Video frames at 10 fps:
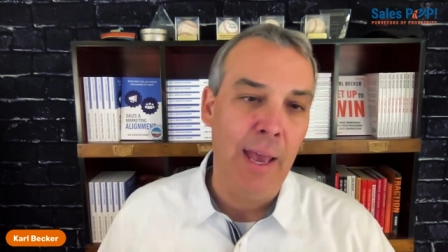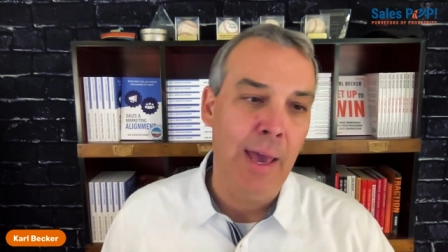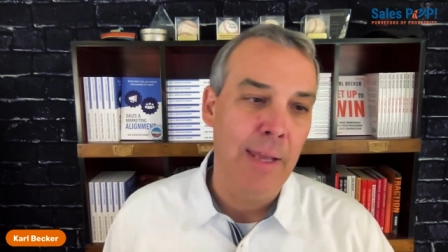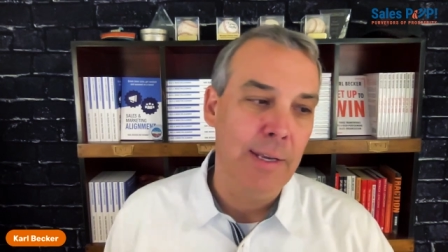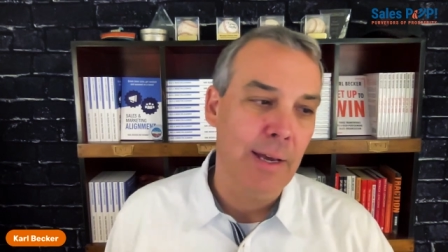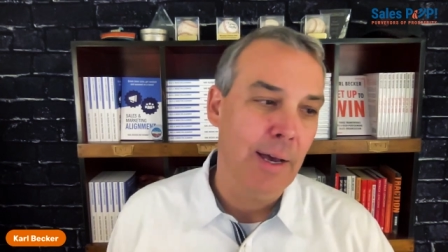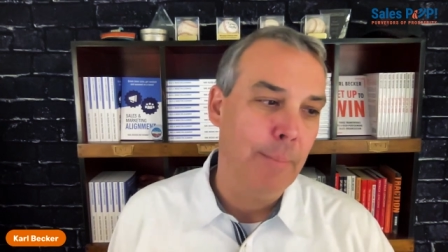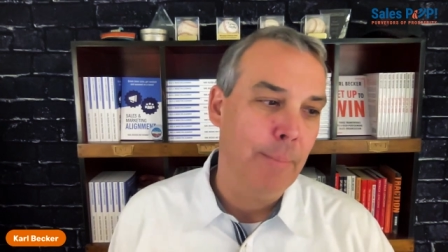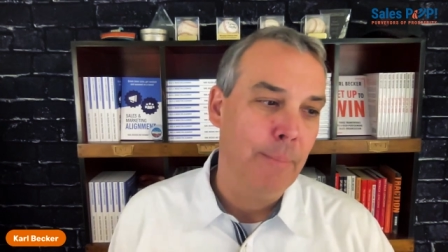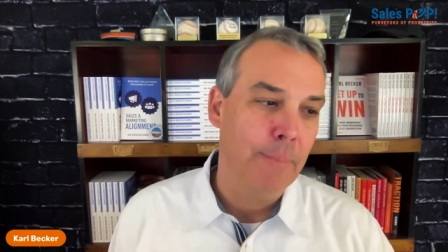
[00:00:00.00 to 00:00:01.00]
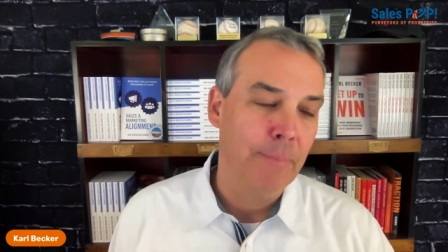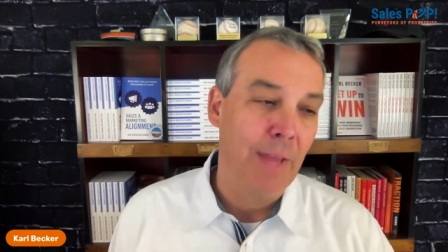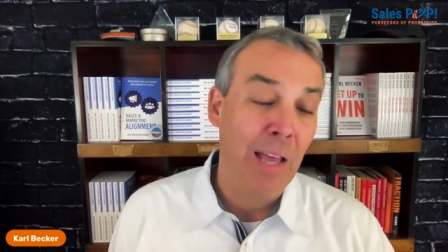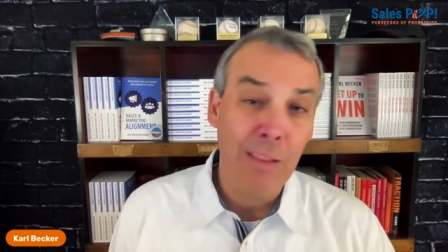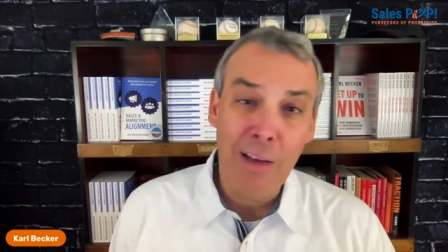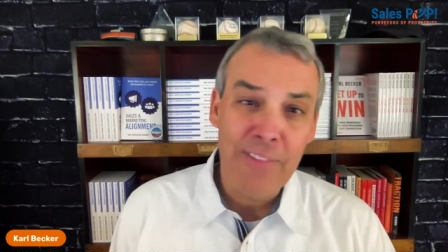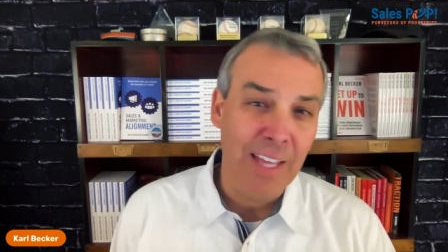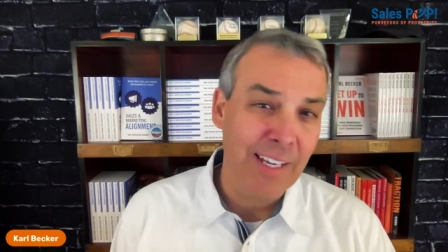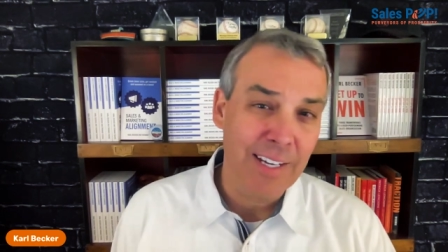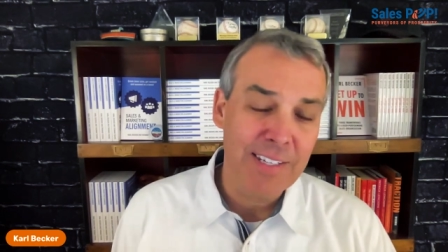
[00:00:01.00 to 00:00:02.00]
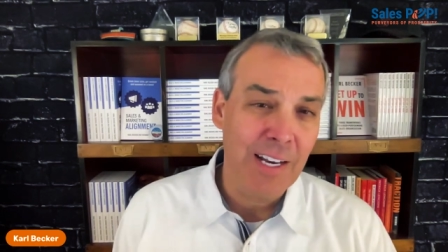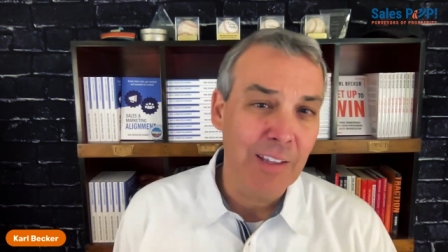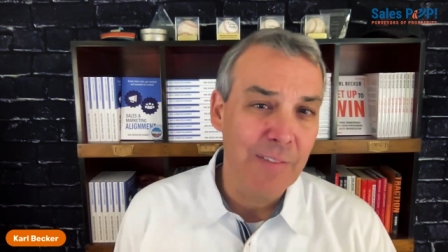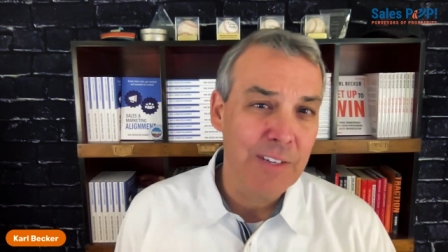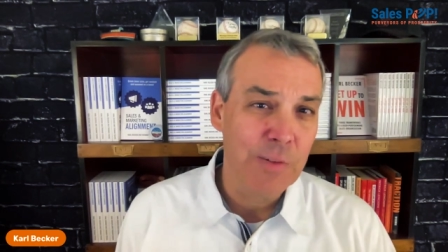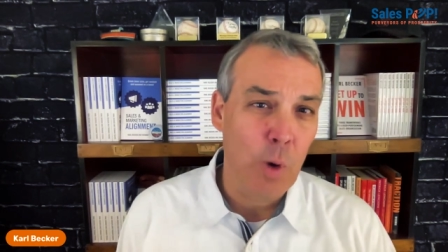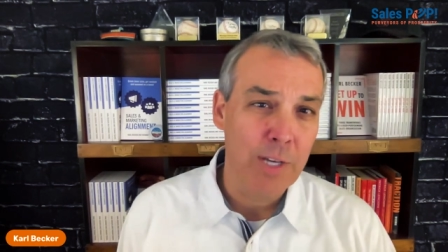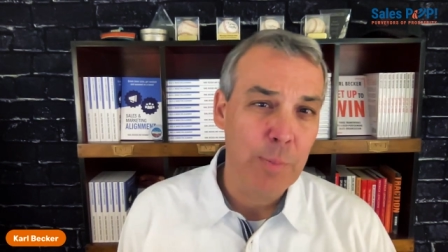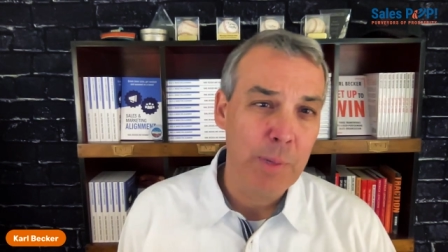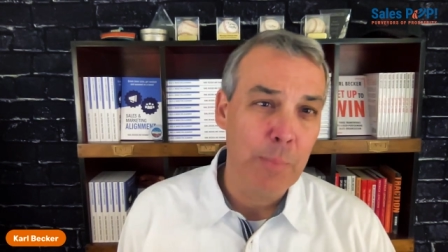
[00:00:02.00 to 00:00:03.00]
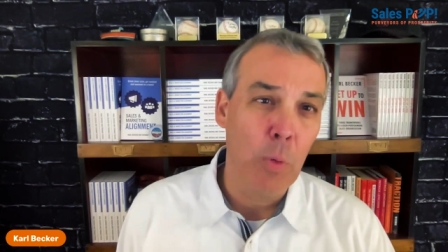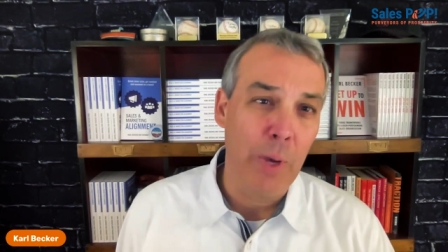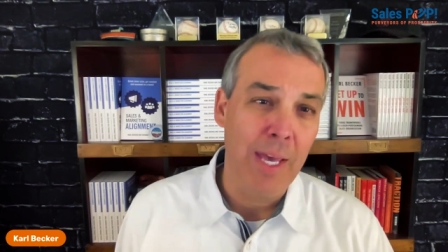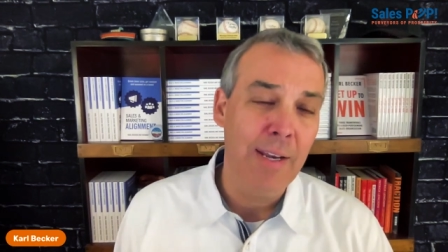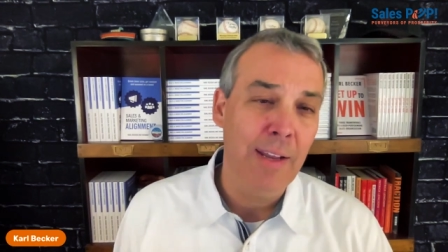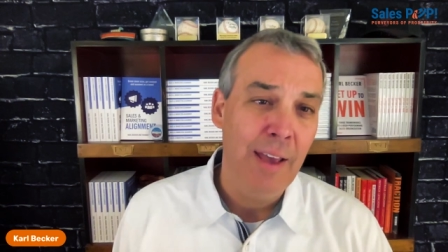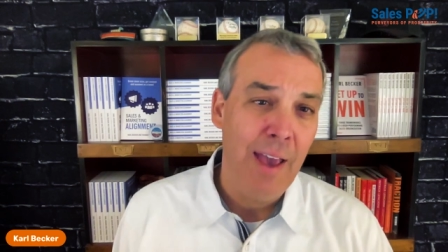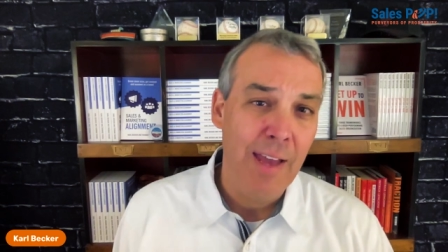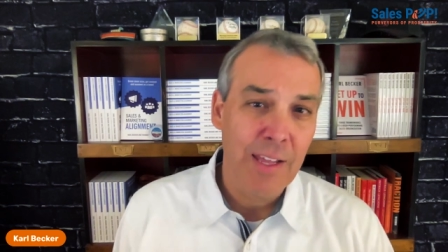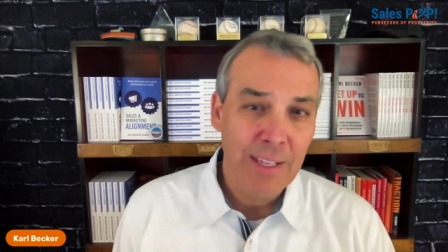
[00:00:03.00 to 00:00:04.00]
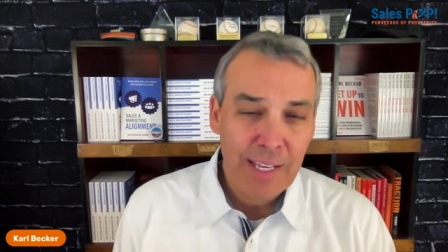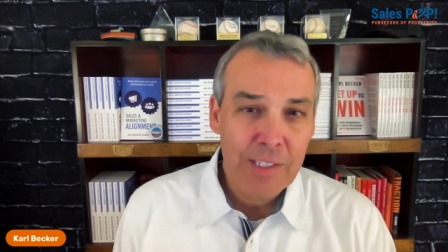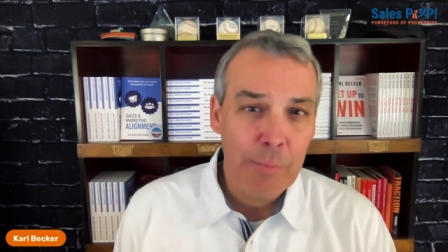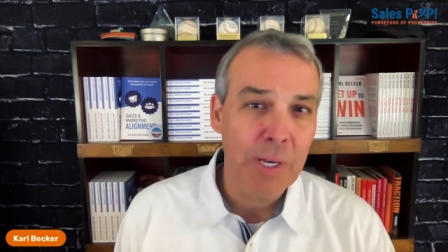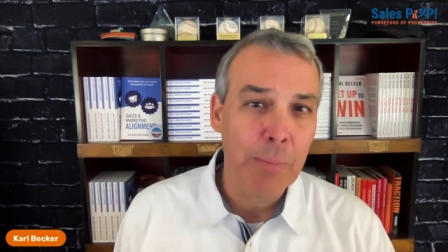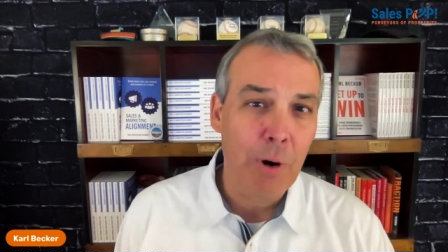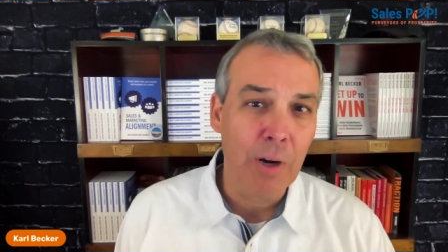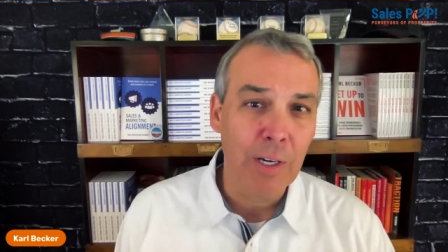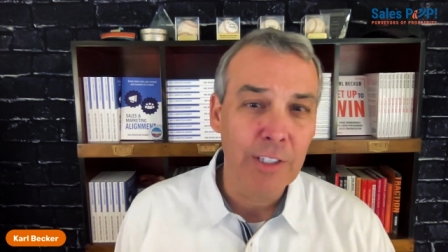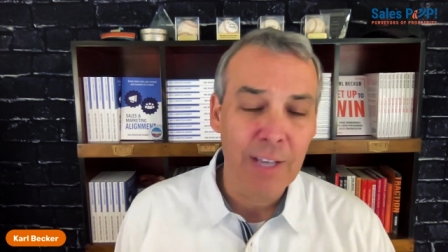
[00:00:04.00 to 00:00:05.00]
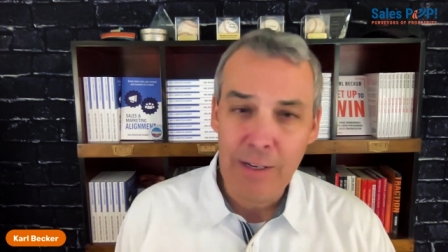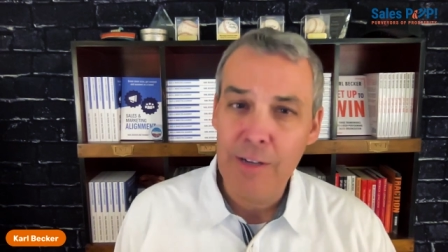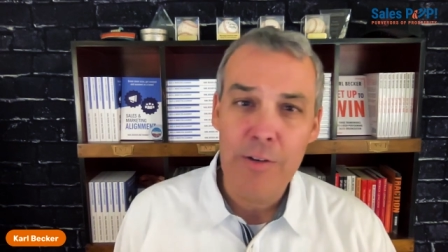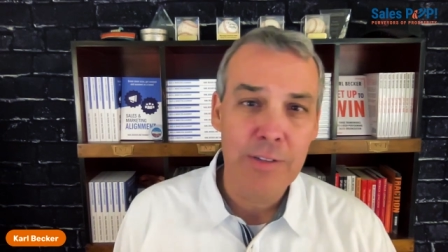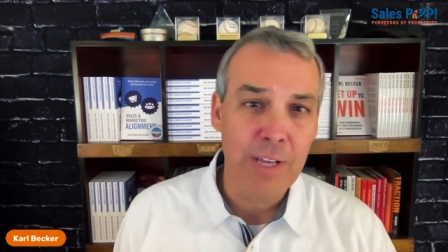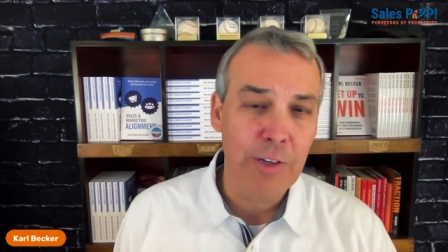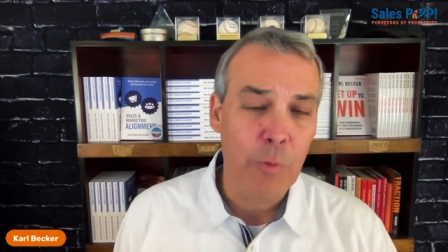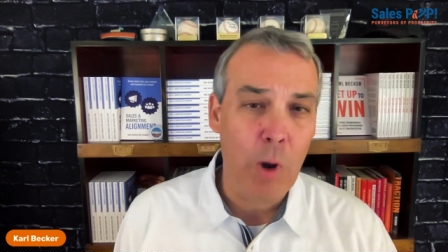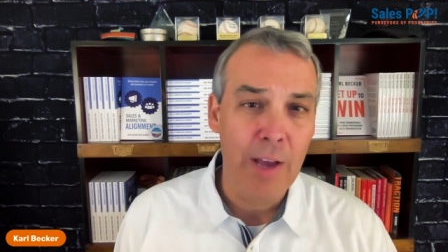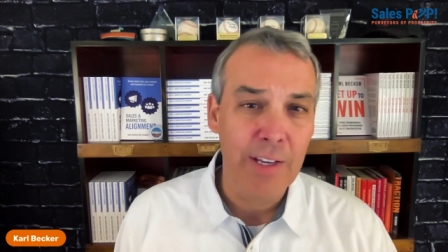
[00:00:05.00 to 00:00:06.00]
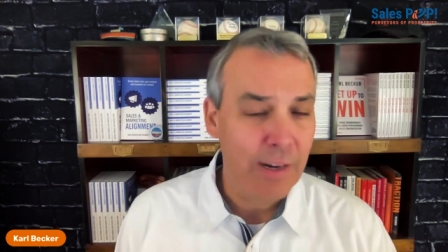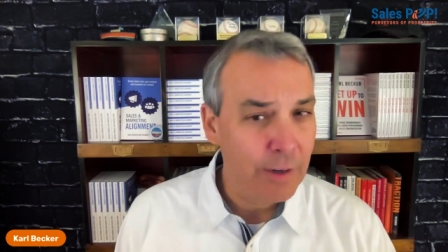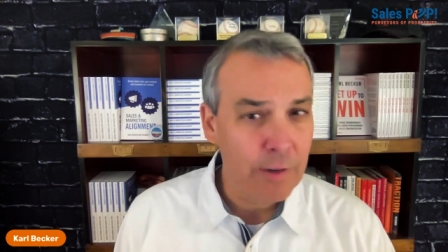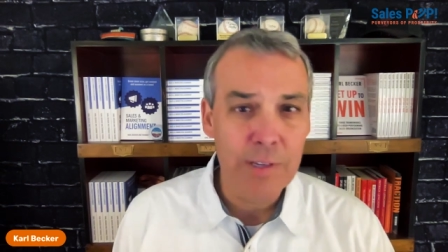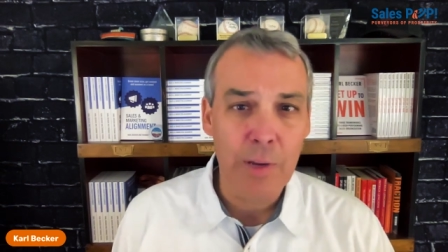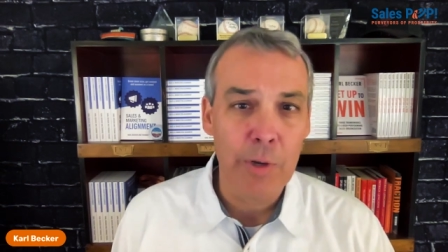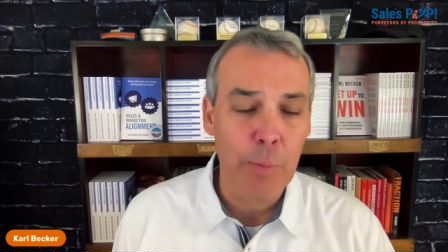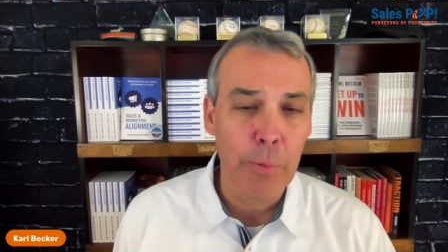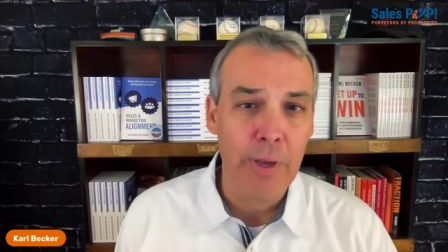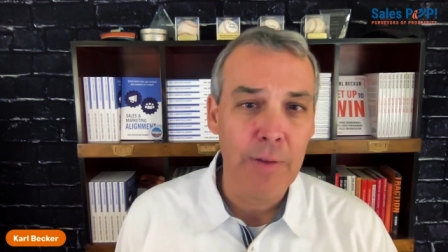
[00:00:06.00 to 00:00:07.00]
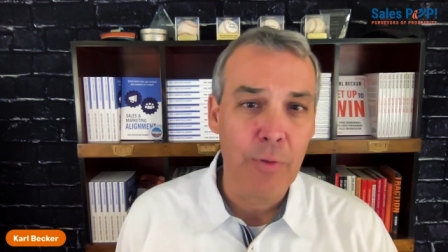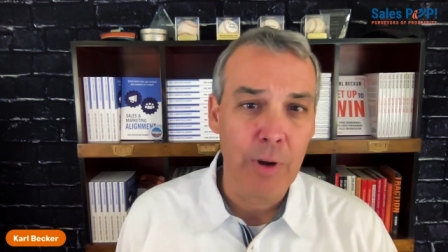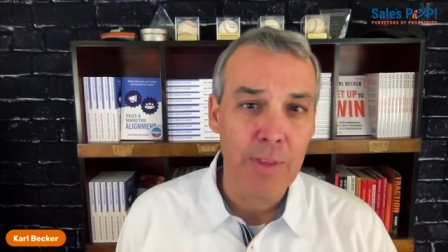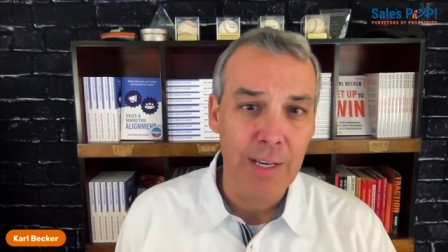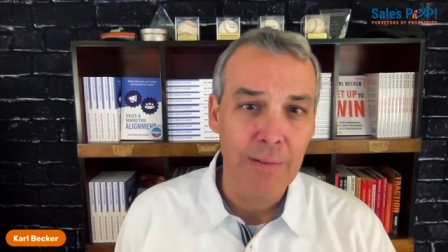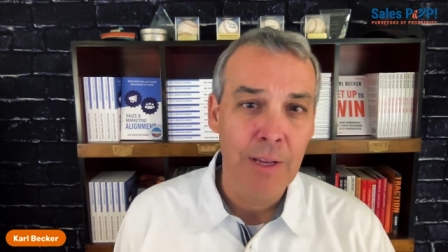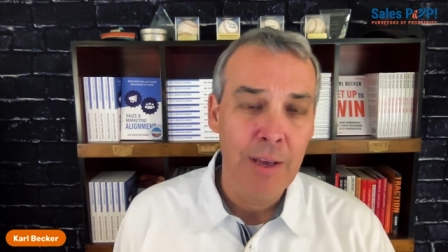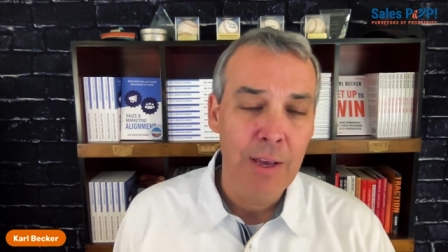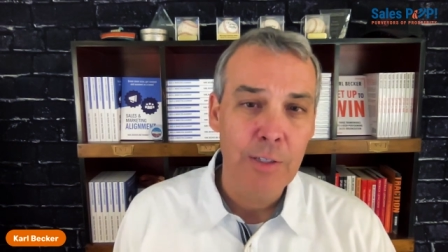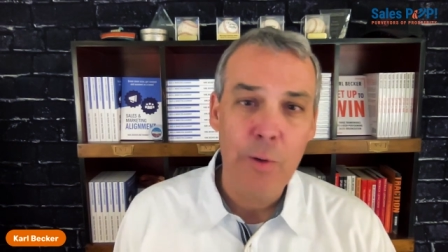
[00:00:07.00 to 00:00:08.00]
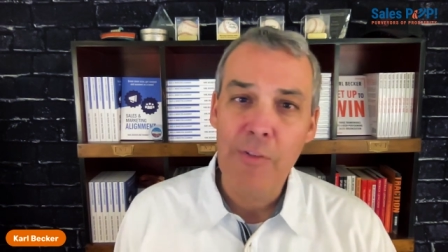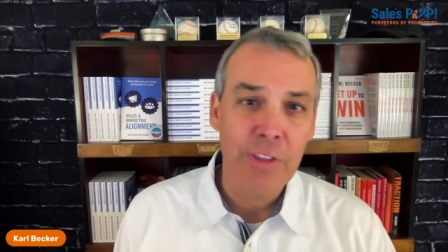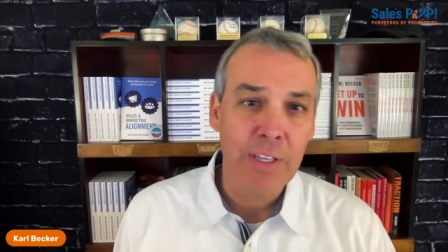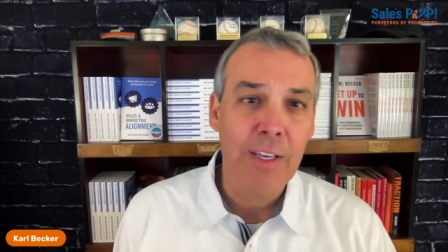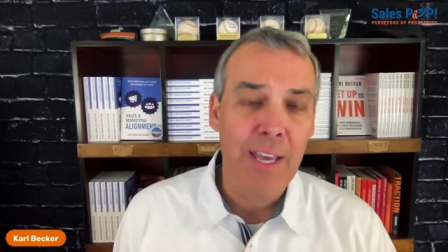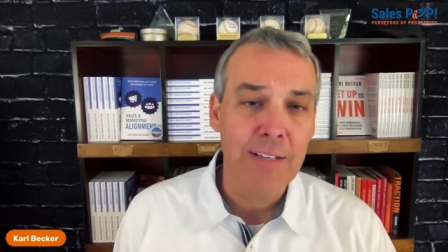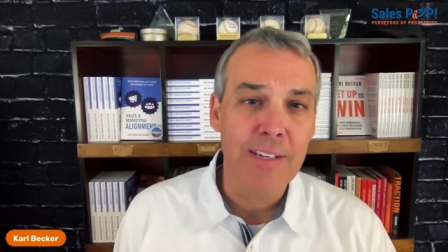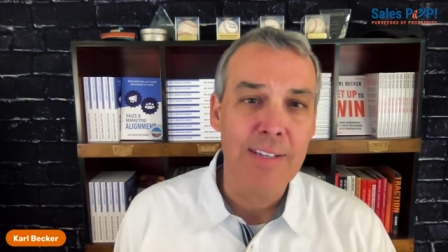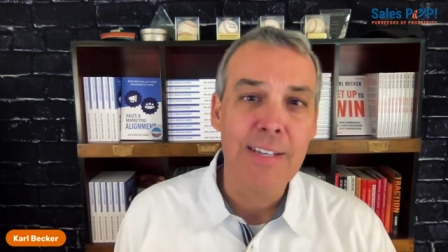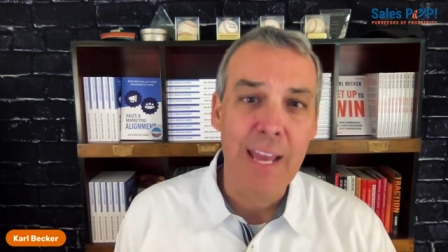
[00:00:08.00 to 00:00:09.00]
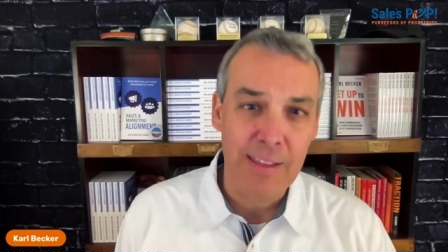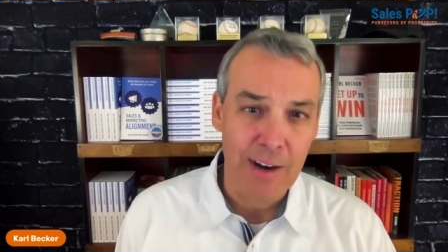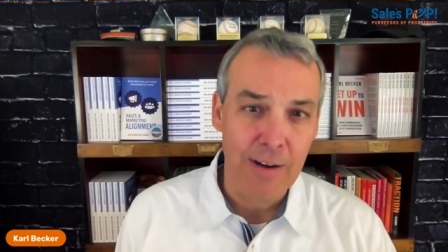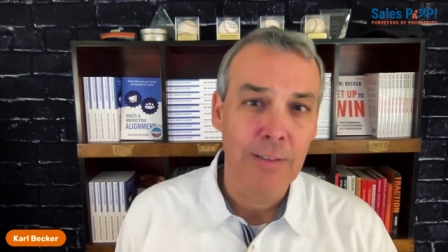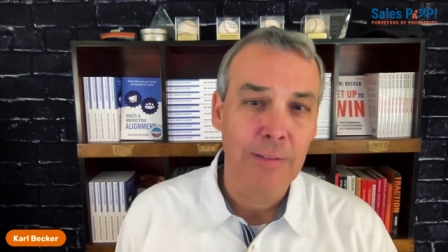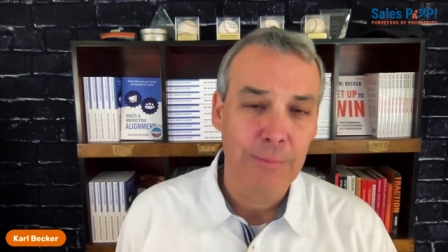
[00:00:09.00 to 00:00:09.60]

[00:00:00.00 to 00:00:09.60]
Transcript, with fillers: And uh, I love that. Like I said, I love to watch people win. And I think that's a big part. You got to understand mm-hmm. your why, you got to understand what you're playing for, and then do everything you can to stay there.